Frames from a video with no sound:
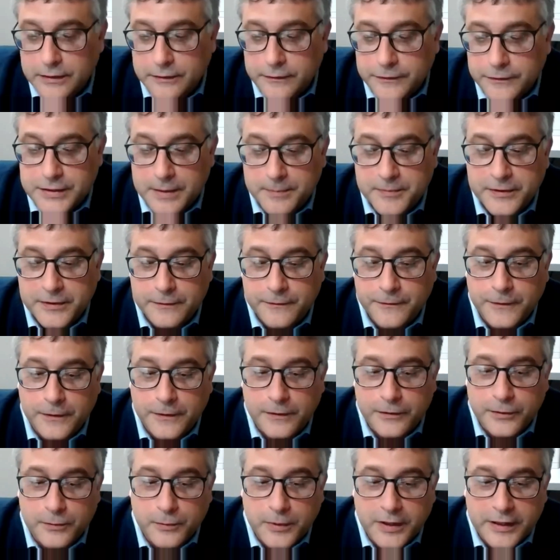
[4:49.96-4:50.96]
something
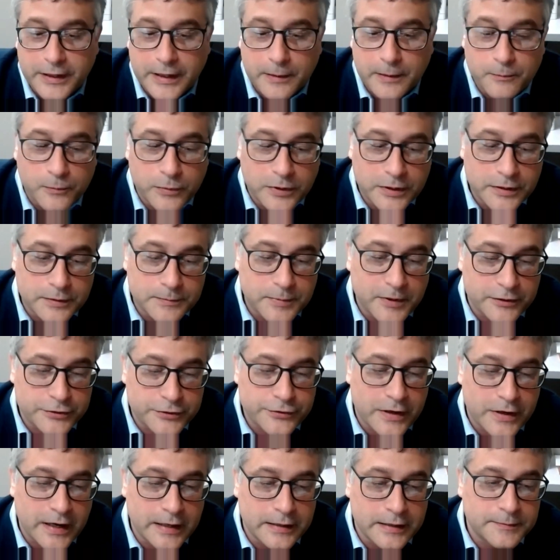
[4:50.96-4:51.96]
further where they could
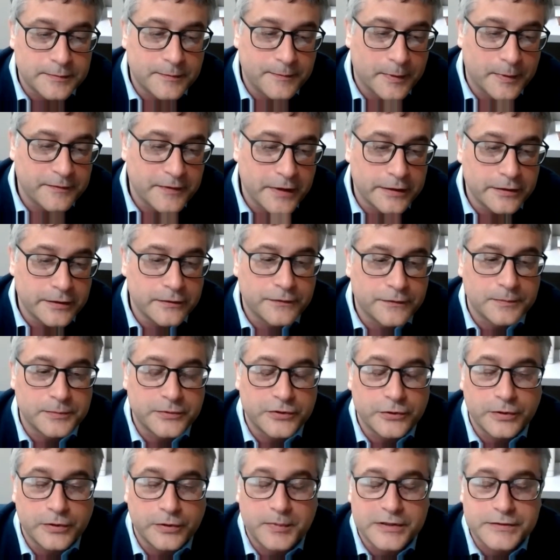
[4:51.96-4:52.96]
try and prevent you from
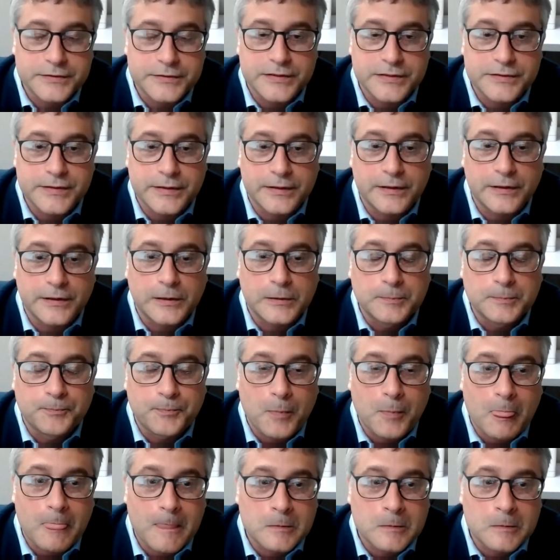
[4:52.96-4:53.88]
doing business at all.